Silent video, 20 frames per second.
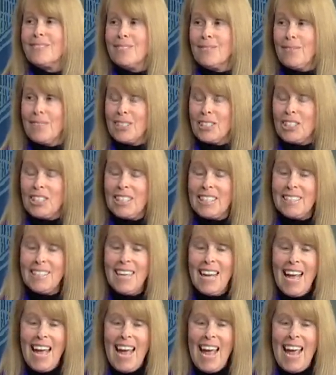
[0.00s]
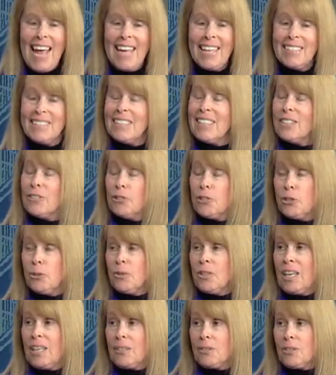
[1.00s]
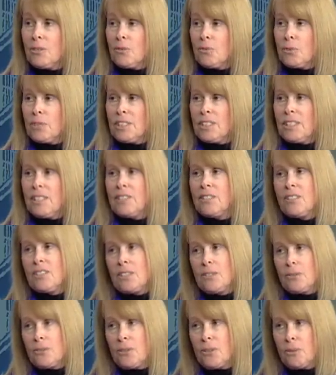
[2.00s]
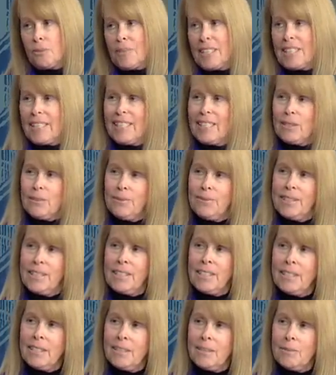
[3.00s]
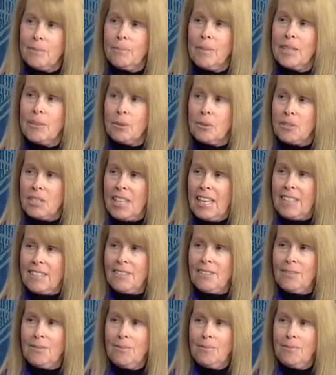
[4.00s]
functioning, and the other $2.40 goes to Medicare, FICA, and payroll tax.